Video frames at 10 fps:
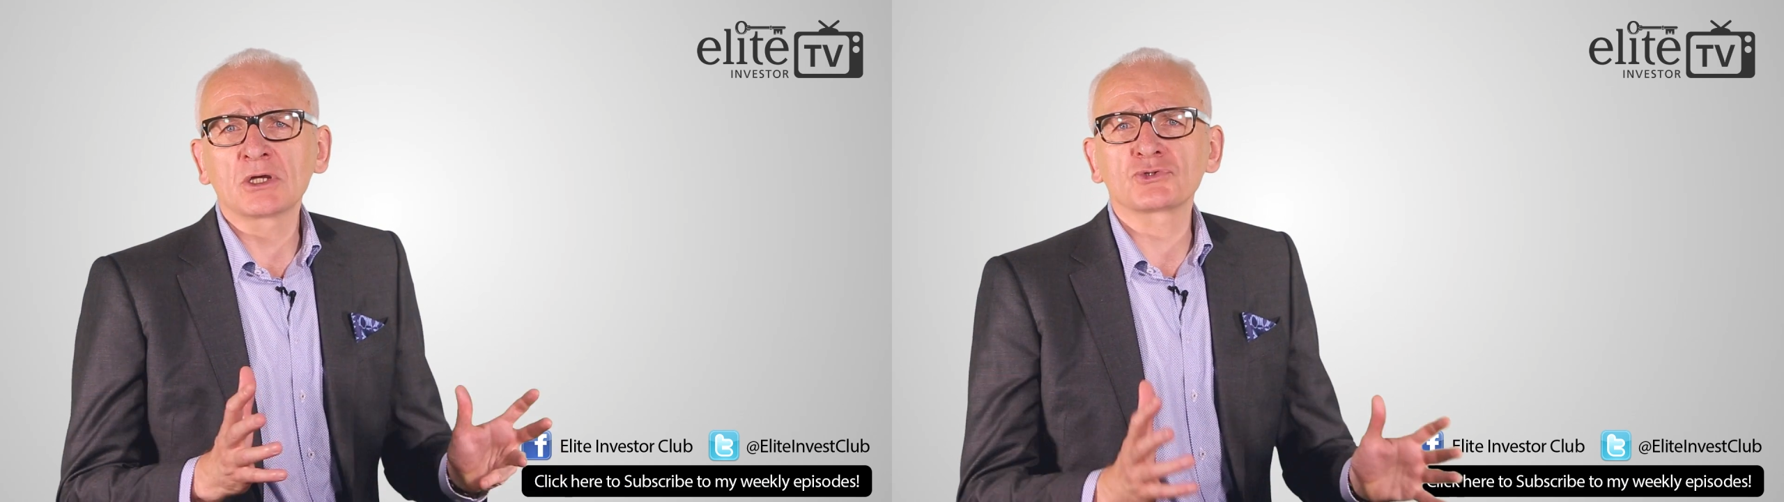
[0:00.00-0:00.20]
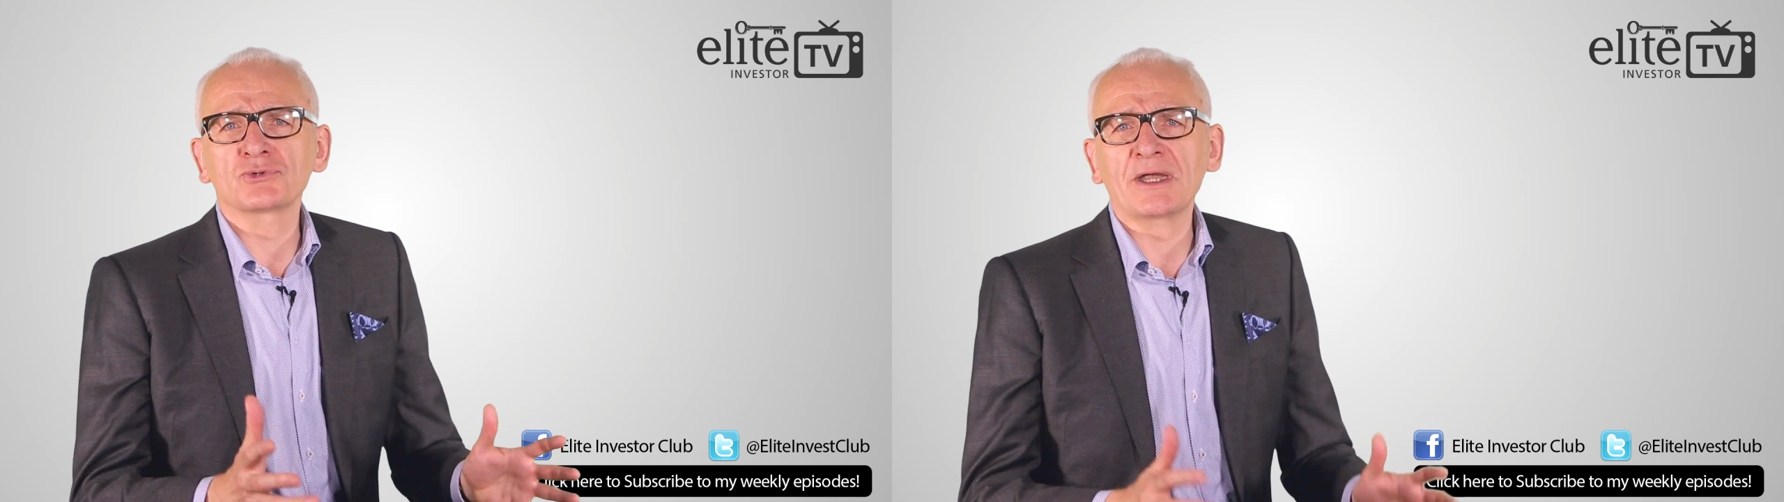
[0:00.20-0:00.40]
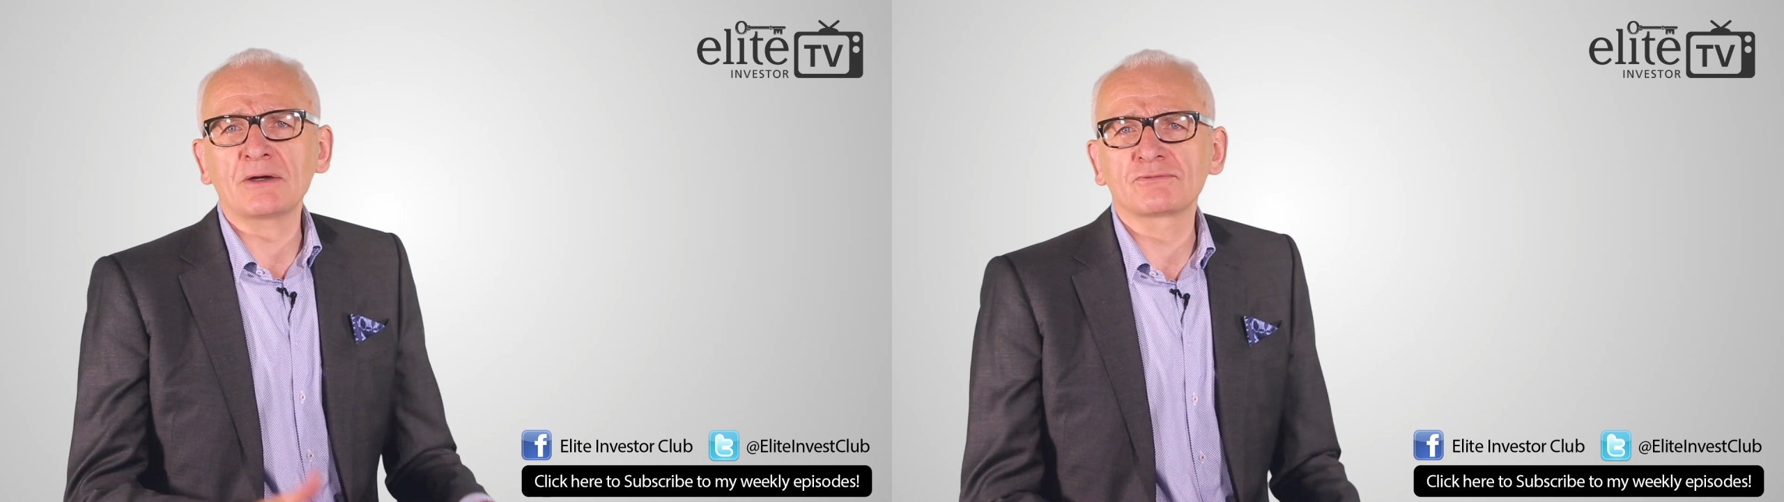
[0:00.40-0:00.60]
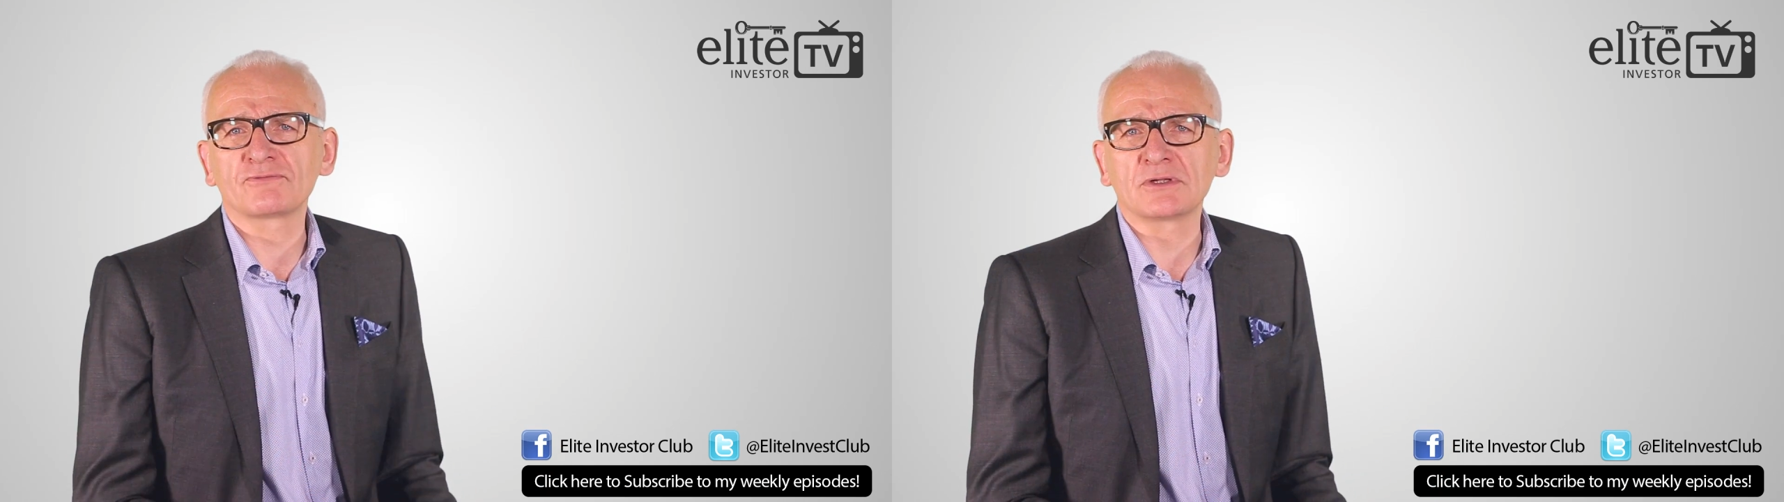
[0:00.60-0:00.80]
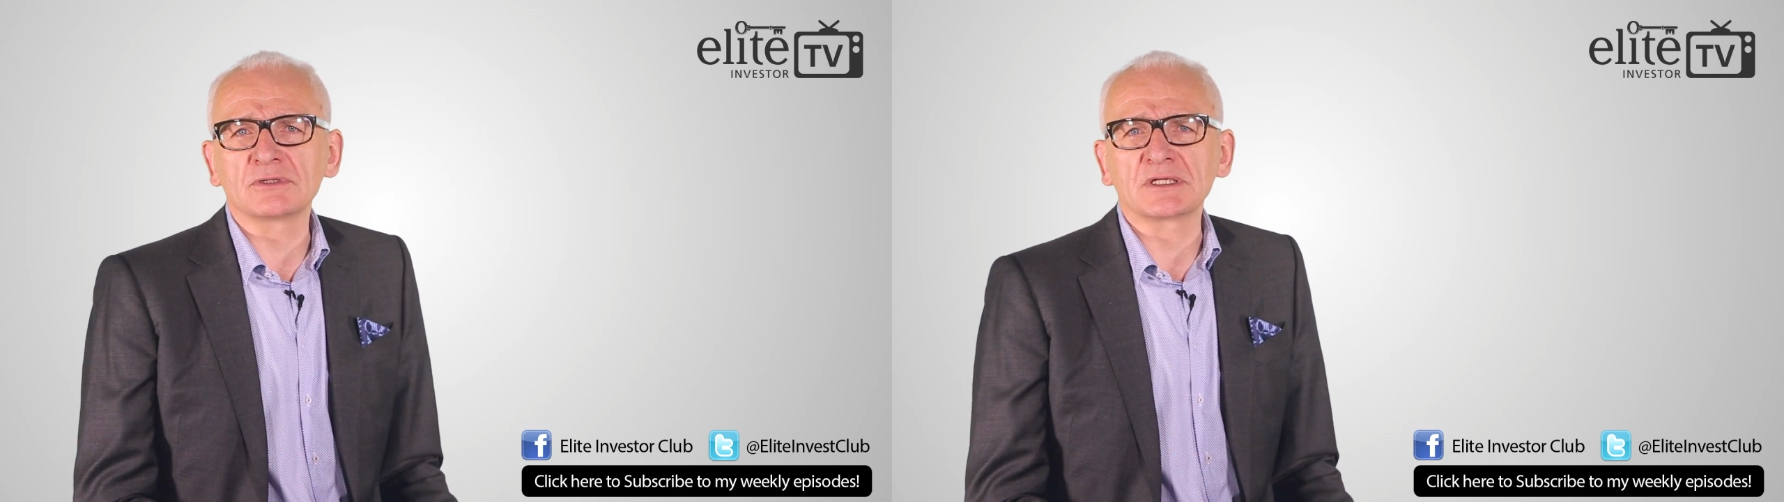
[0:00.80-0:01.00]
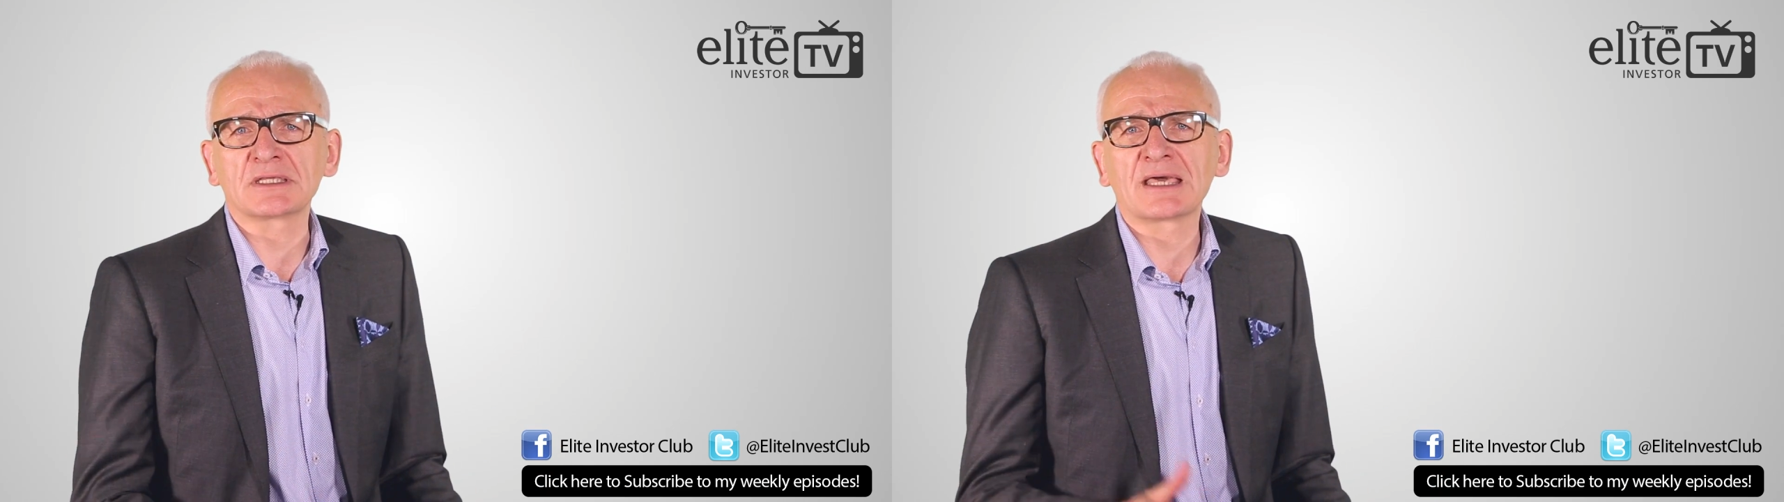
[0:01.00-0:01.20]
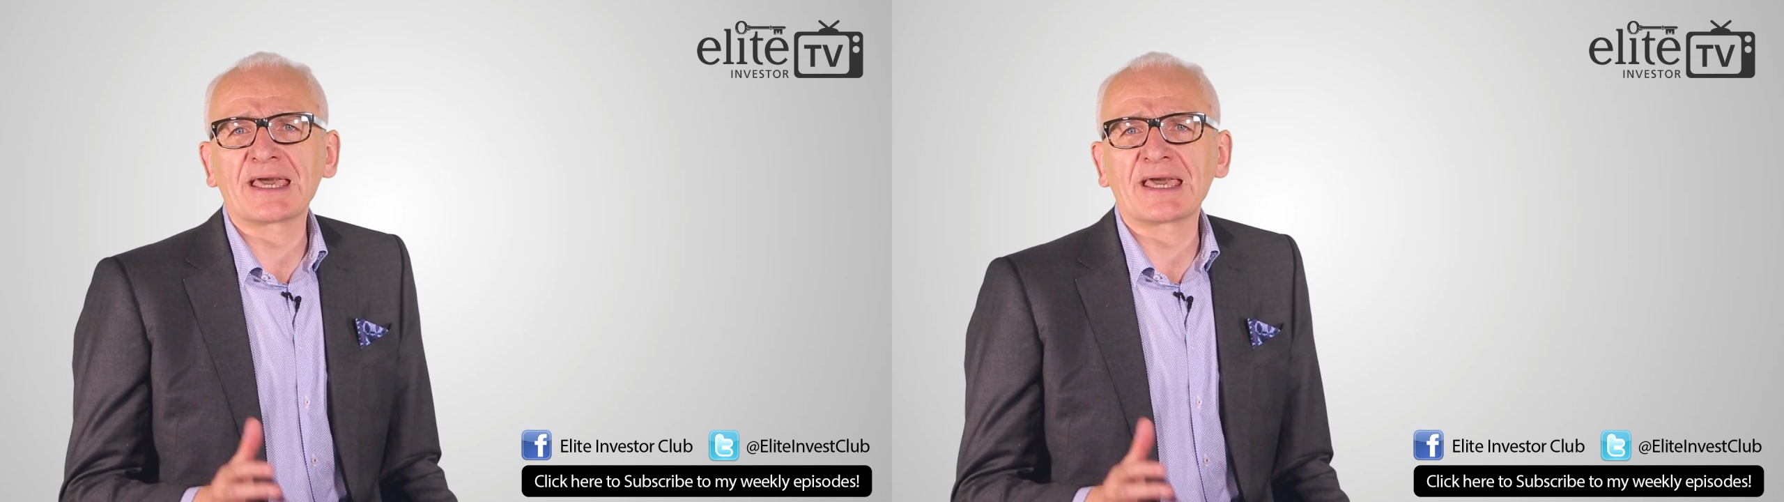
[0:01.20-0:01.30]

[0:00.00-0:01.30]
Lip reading: crowdfunding,